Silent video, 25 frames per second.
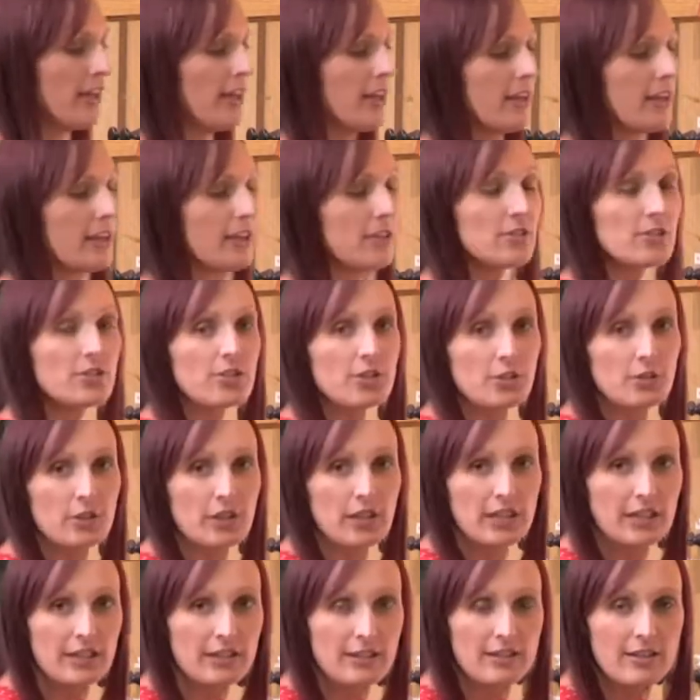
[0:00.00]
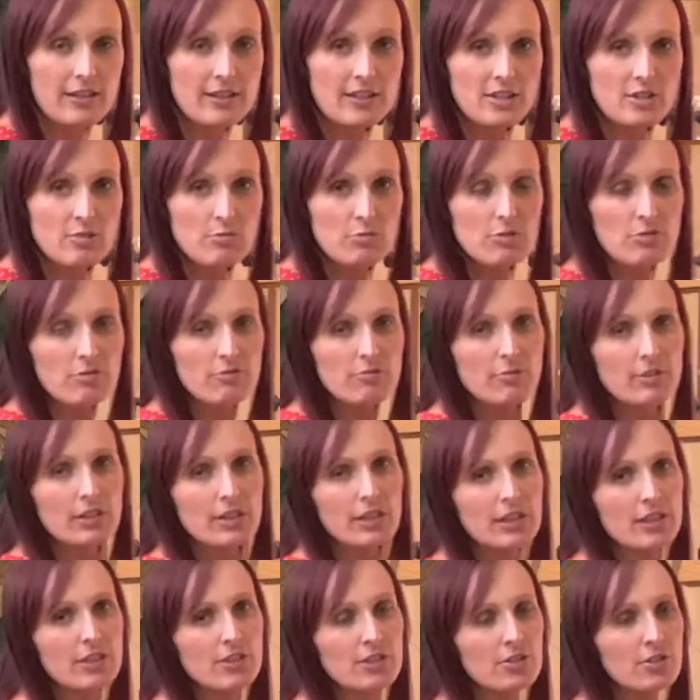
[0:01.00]
And so in this movement,
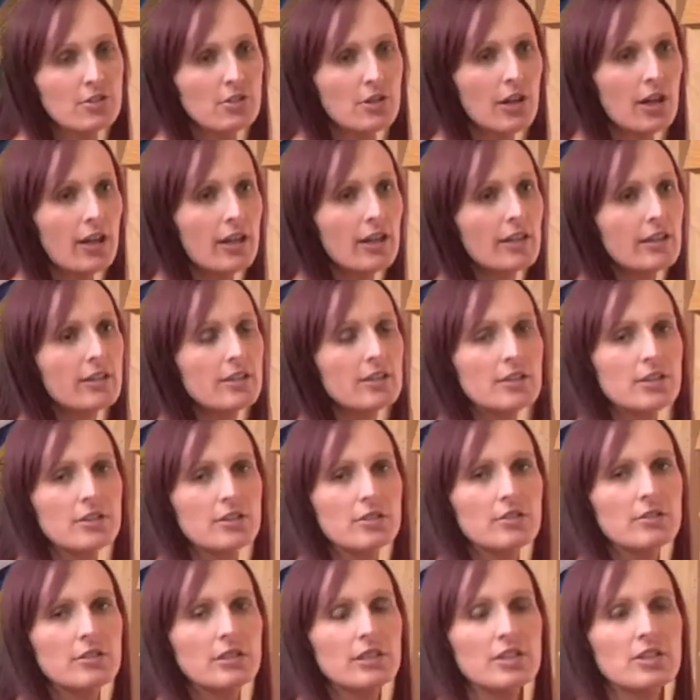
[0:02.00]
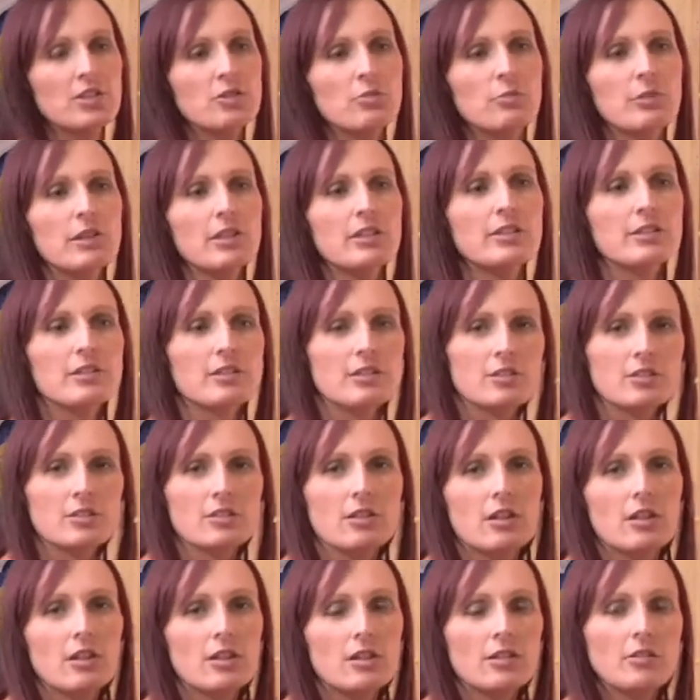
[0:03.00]
he's trying to express the
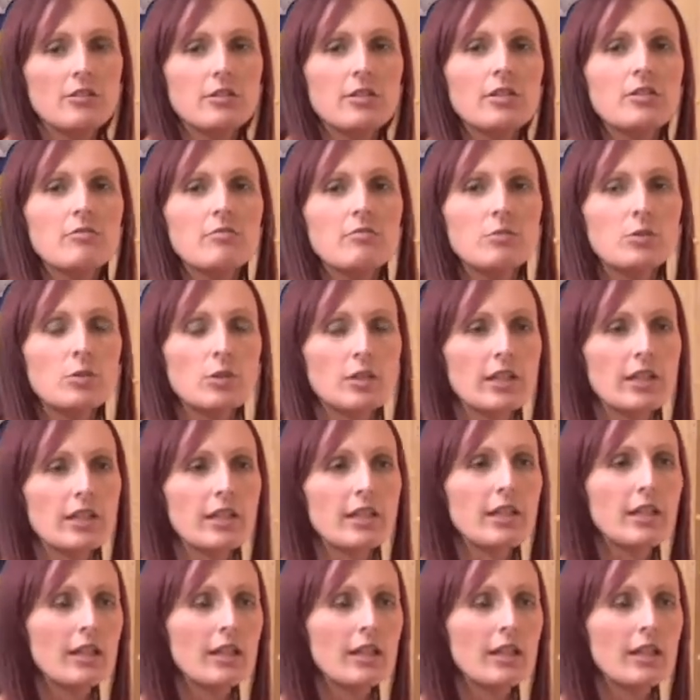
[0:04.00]
sorrow and the mourning.